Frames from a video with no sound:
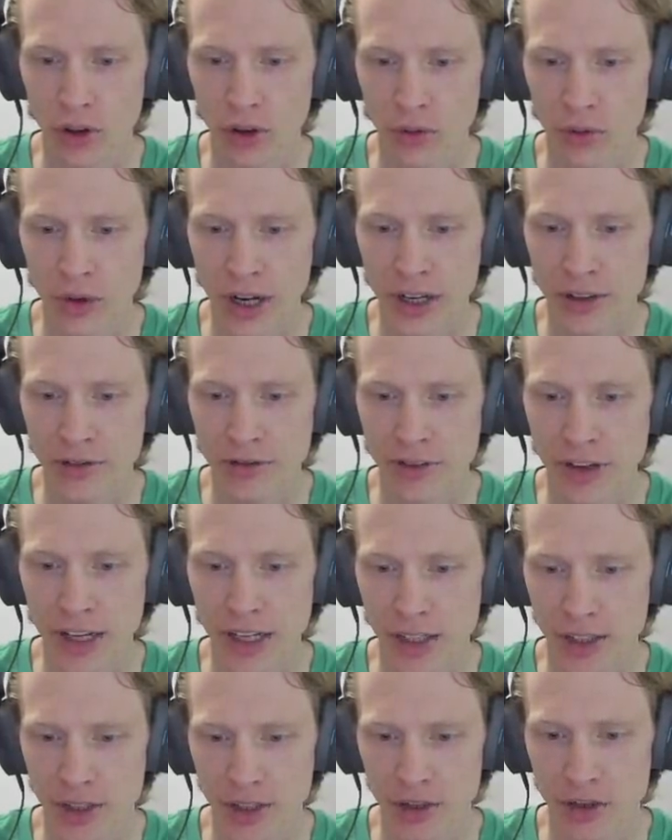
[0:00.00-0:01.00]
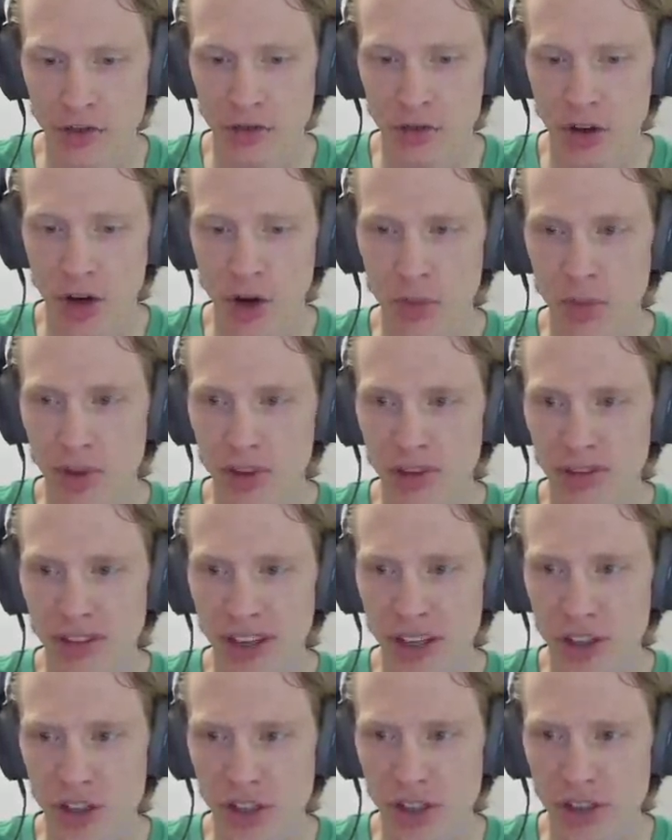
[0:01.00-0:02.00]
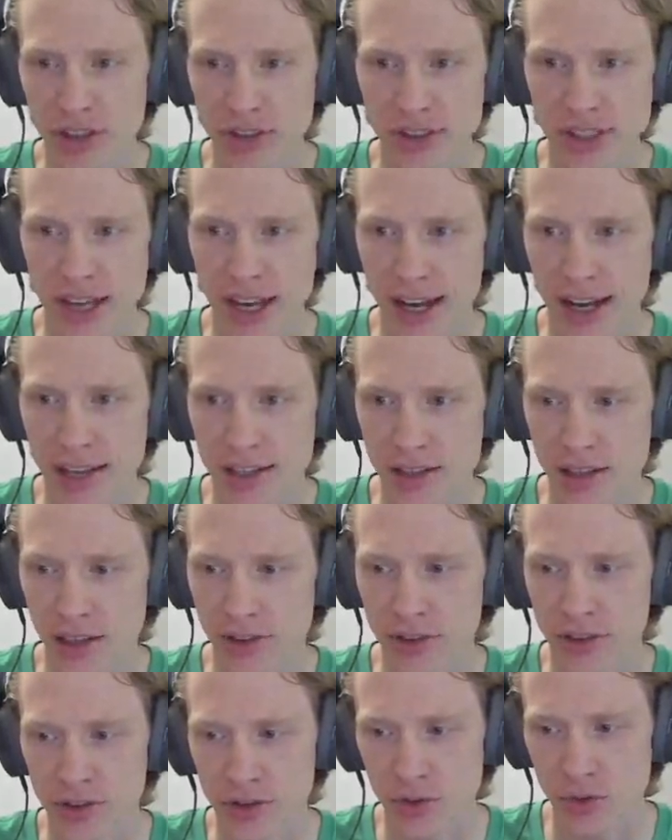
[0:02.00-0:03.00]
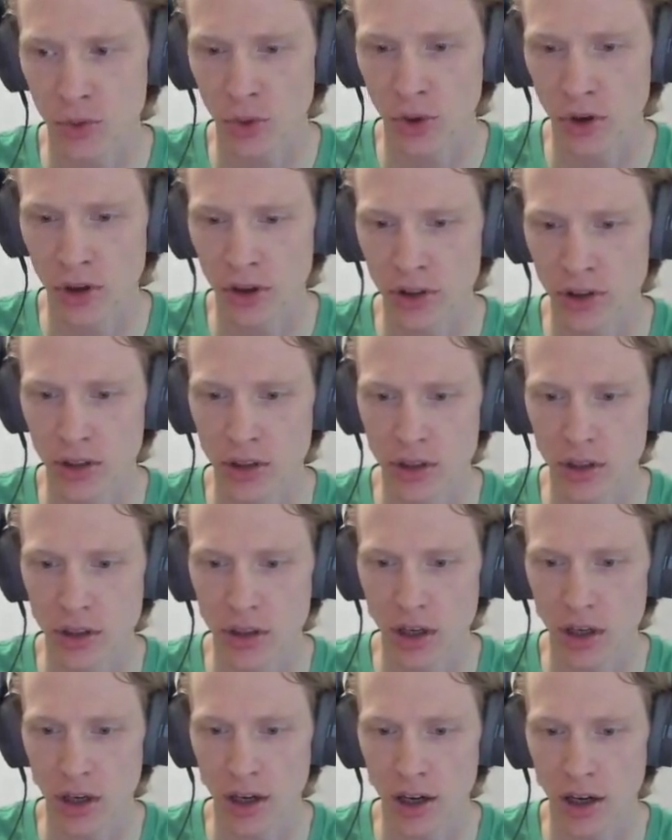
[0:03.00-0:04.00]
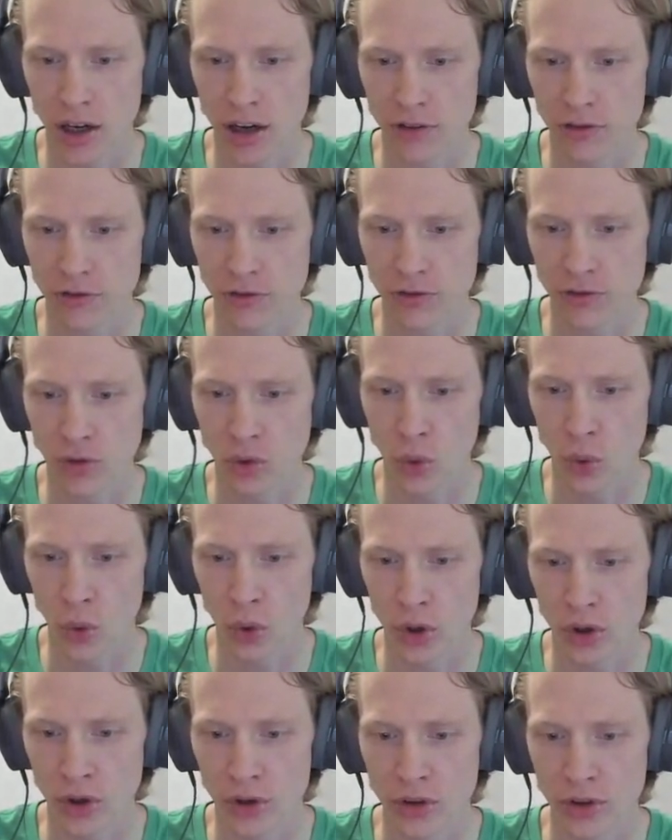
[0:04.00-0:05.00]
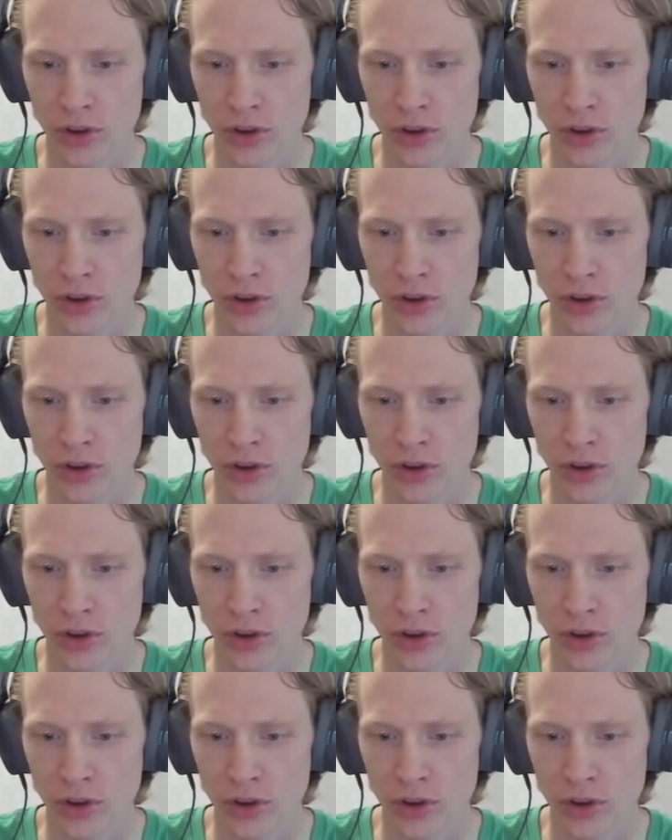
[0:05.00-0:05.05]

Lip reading: the Red Veined Grub Collection task, and there's one for